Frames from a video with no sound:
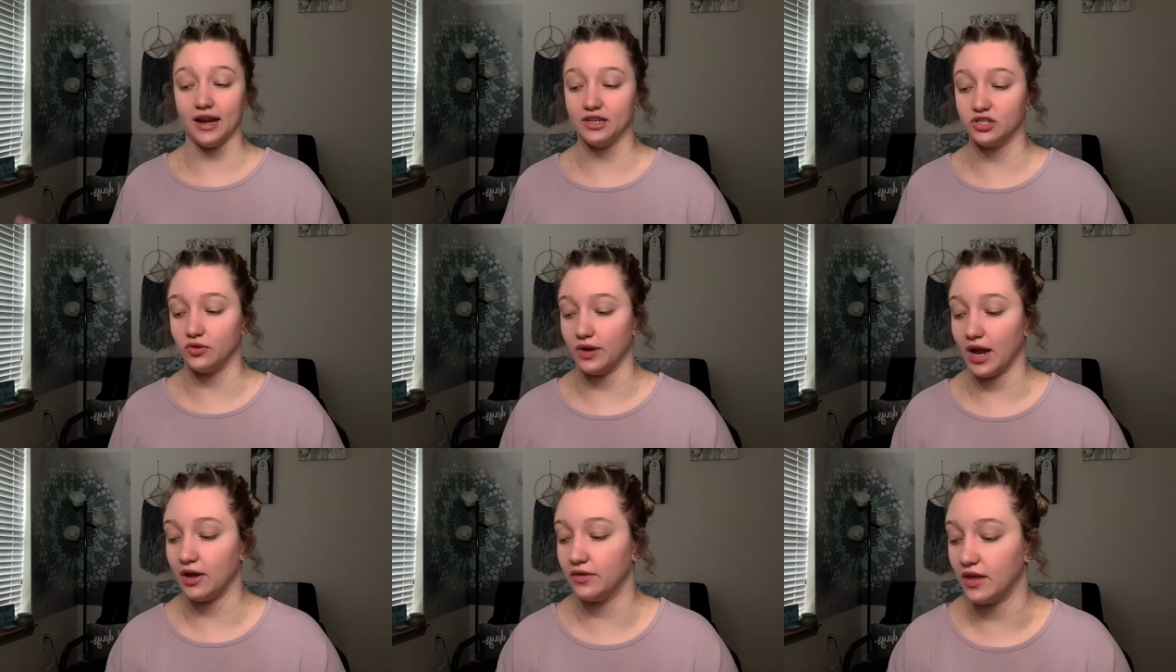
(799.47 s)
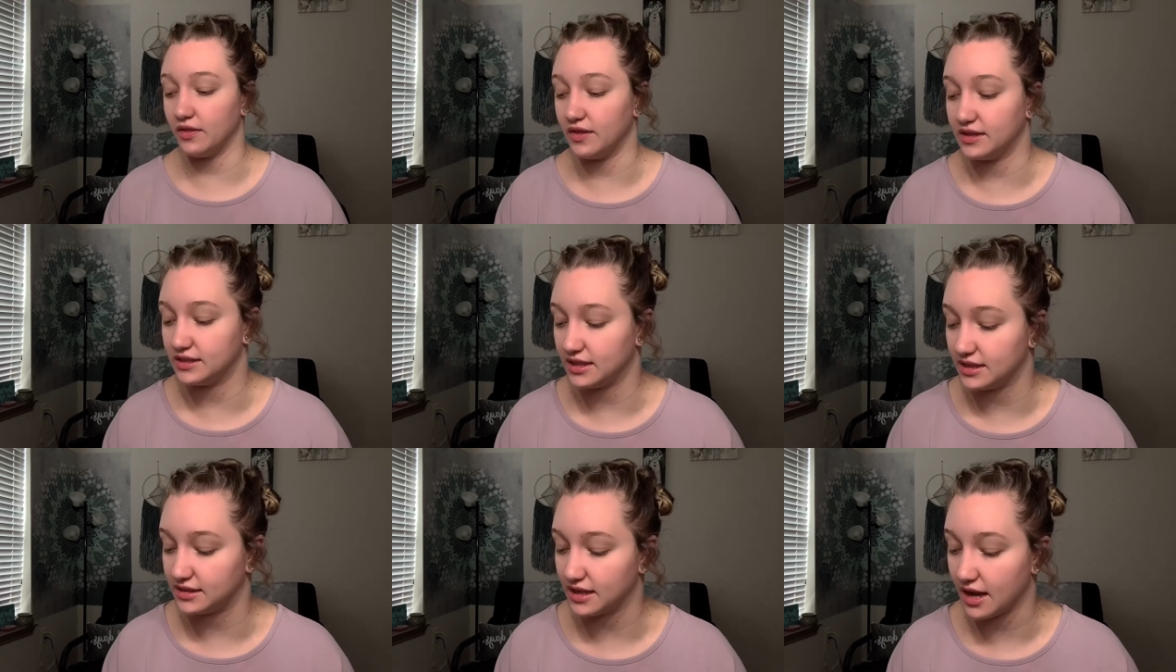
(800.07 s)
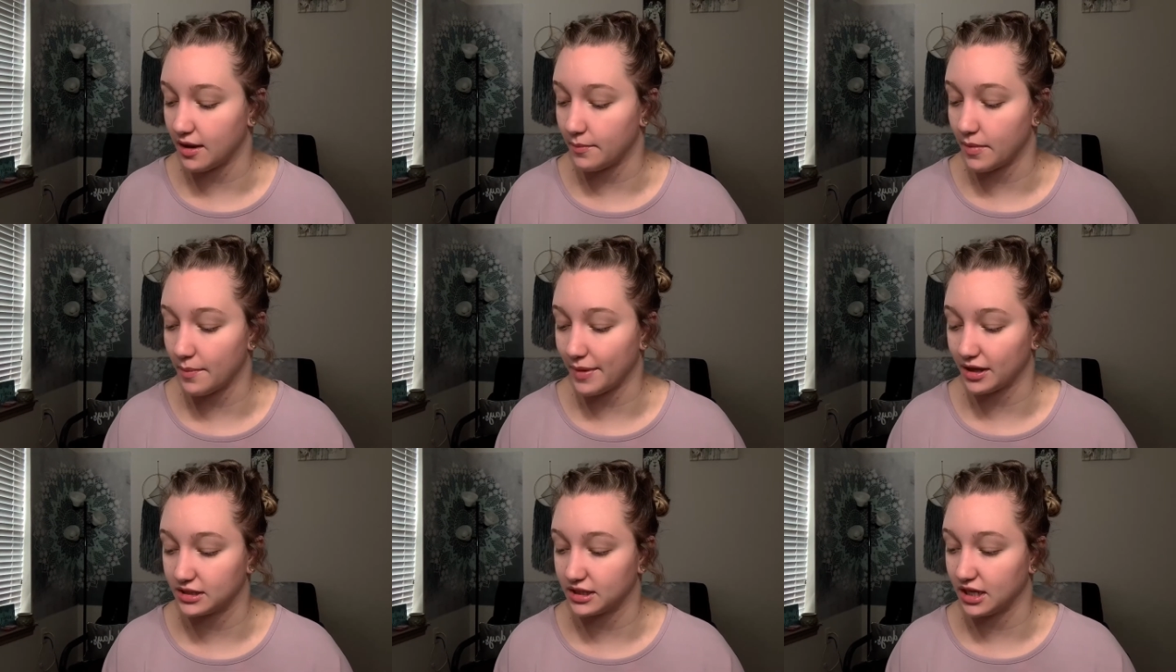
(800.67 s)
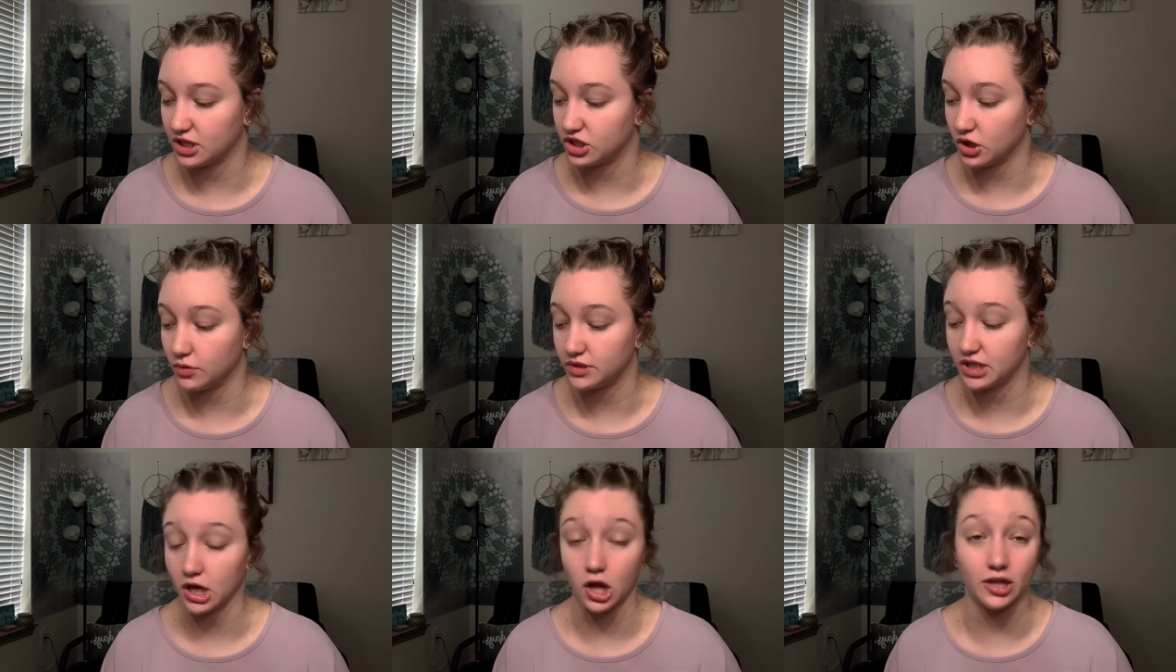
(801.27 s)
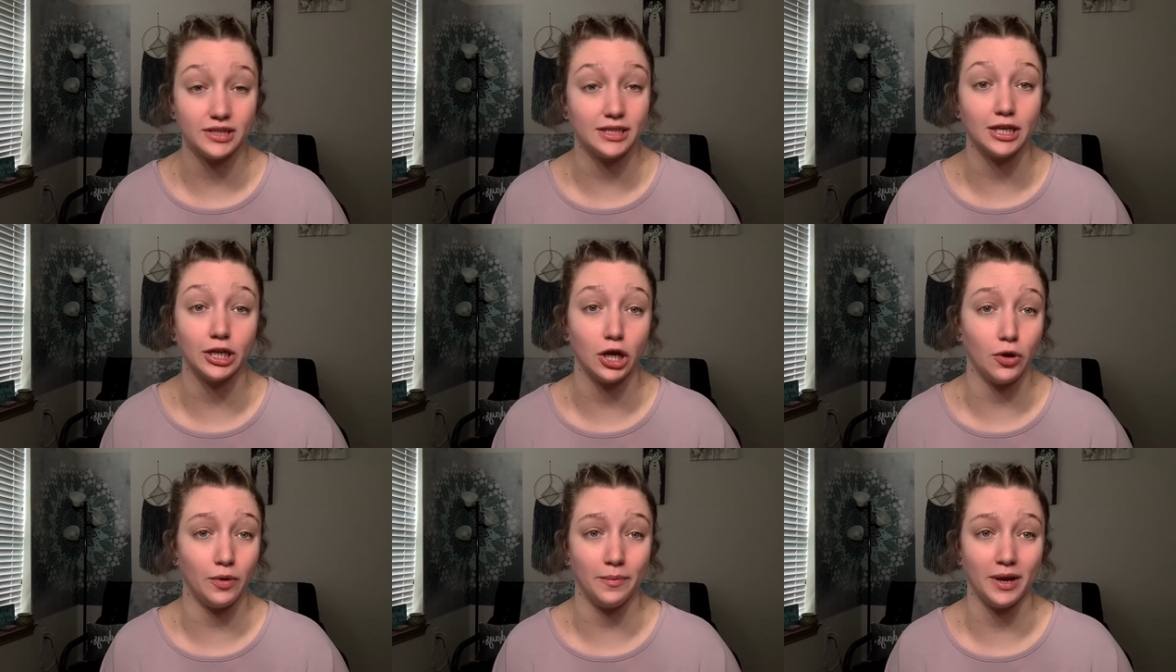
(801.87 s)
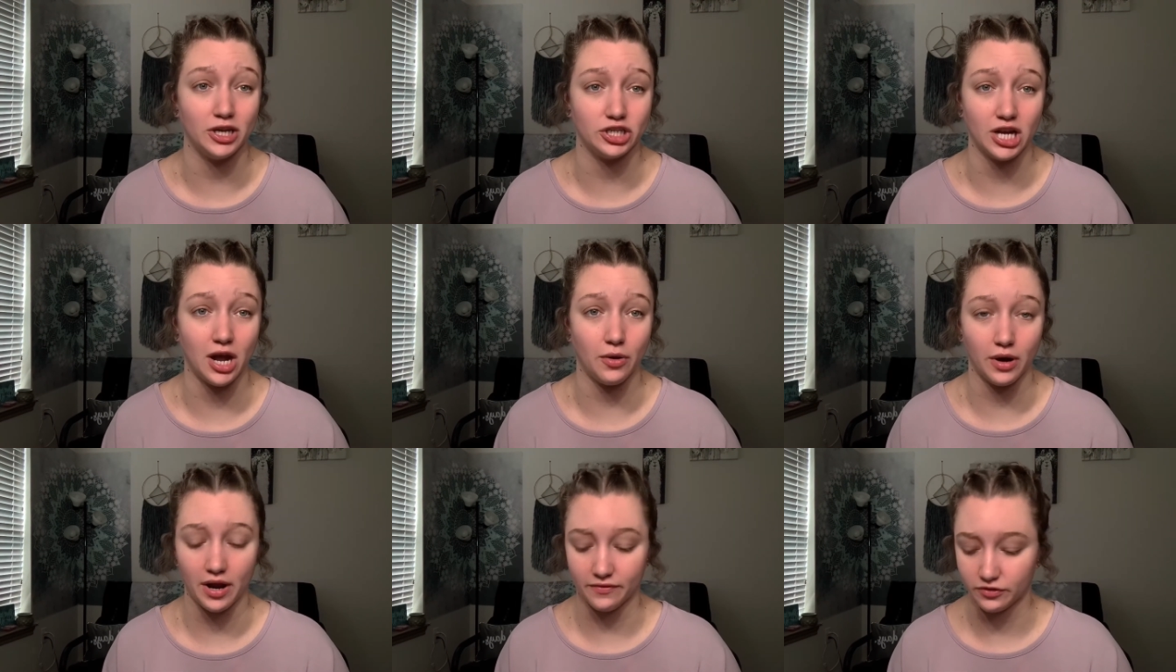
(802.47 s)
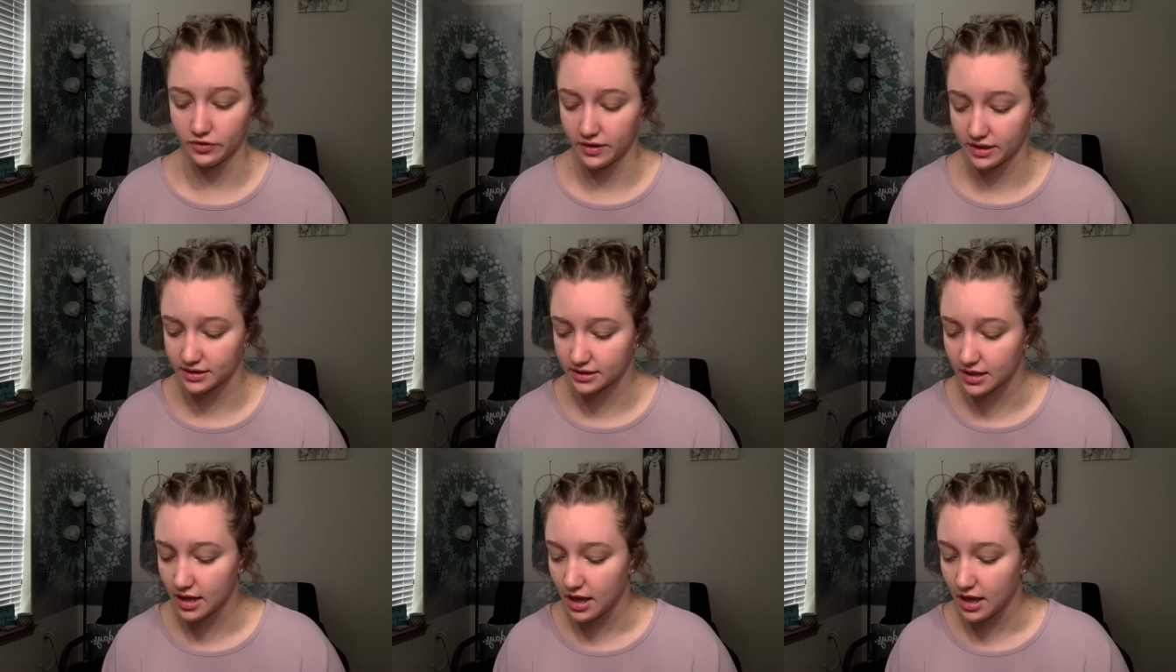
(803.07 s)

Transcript: So now that this is about to get shown to y'all, it's going to go in my shower after this.